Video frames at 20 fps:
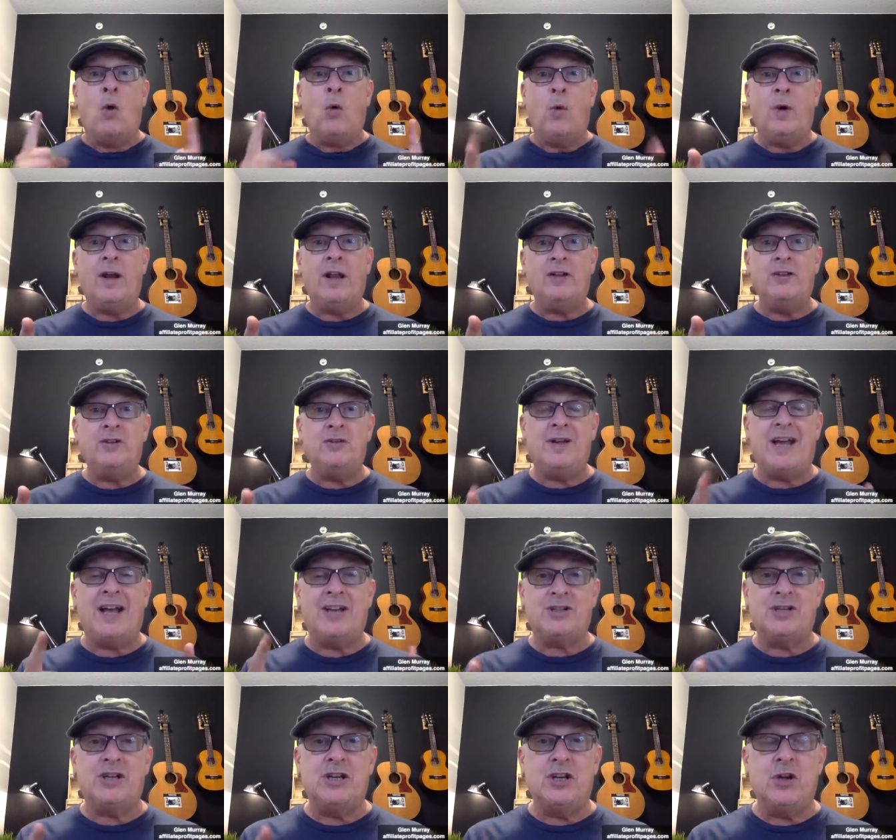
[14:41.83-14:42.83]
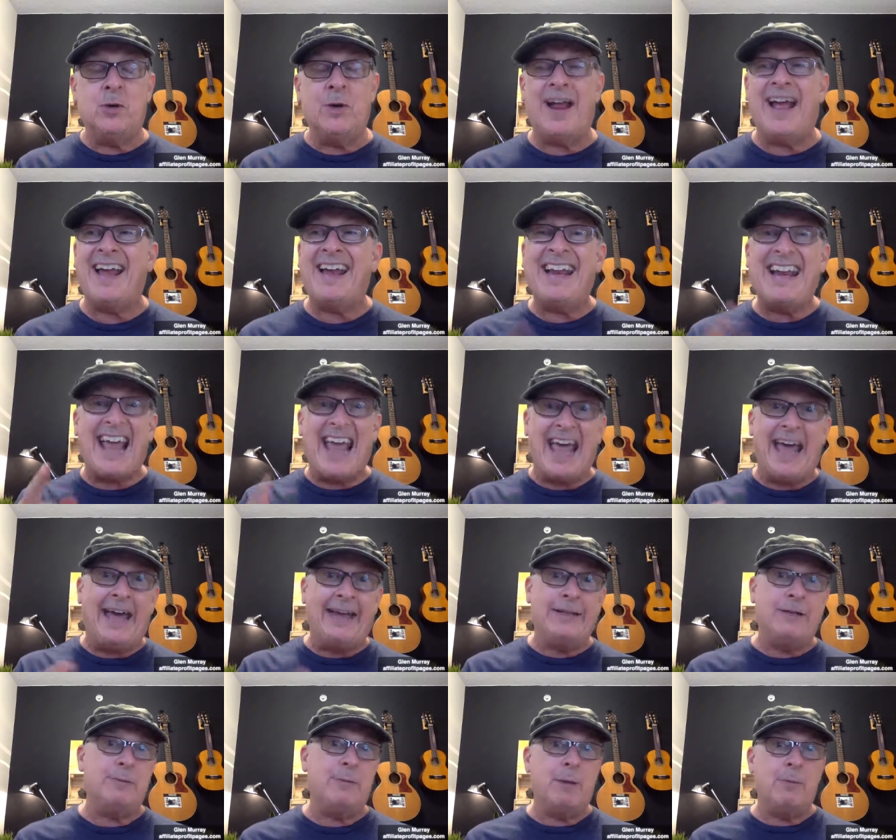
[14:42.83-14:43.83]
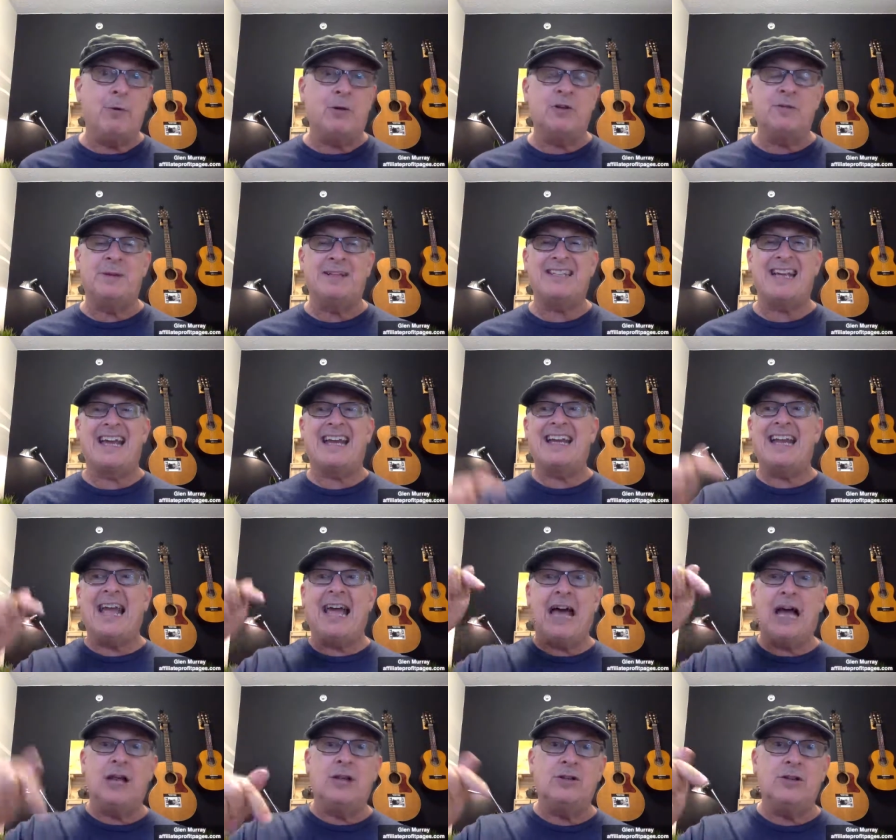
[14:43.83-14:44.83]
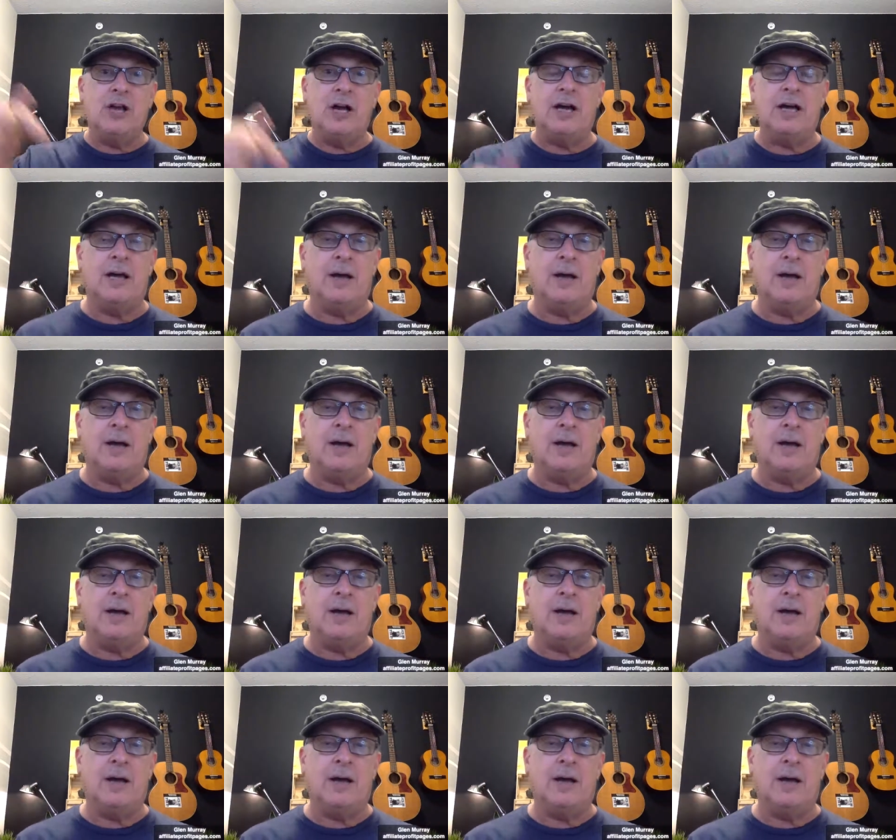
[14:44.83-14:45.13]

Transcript: What I'll do, actually, you know what, I'm going to add to my bonus page, I'm going to add